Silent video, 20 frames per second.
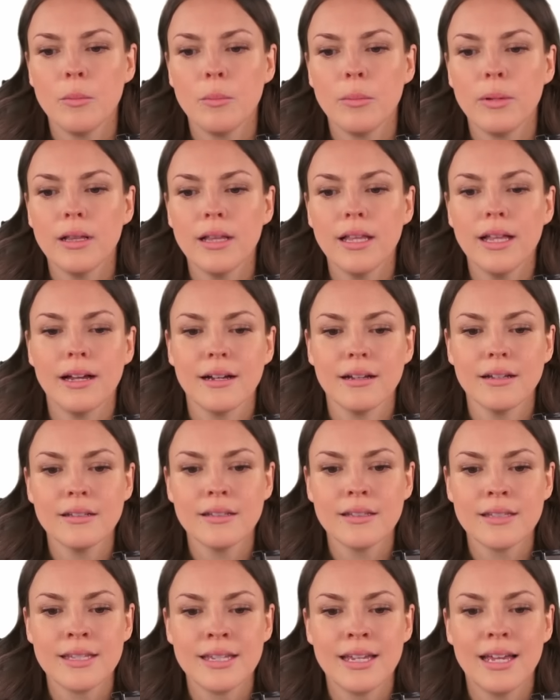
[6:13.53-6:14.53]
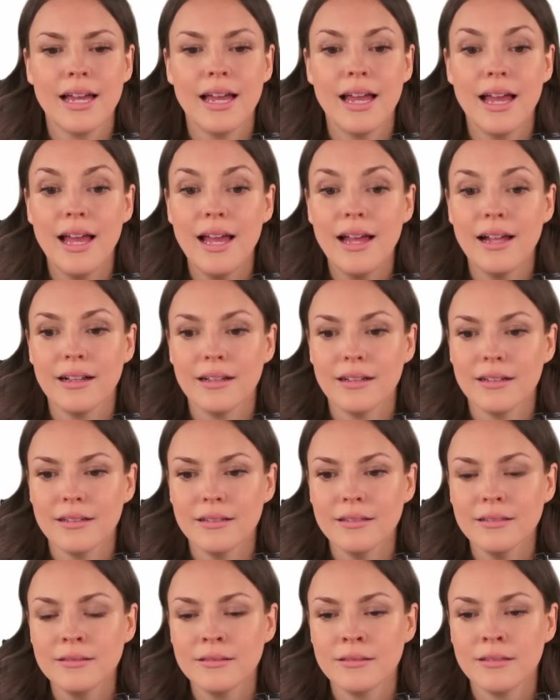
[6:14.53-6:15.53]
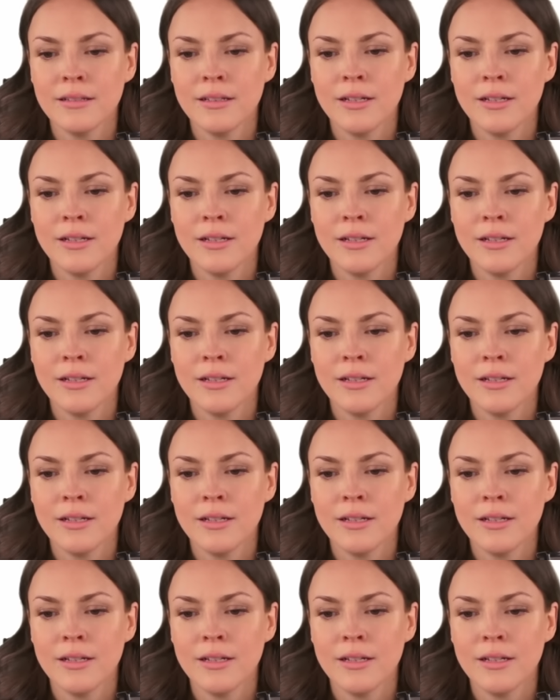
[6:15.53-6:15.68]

plus L,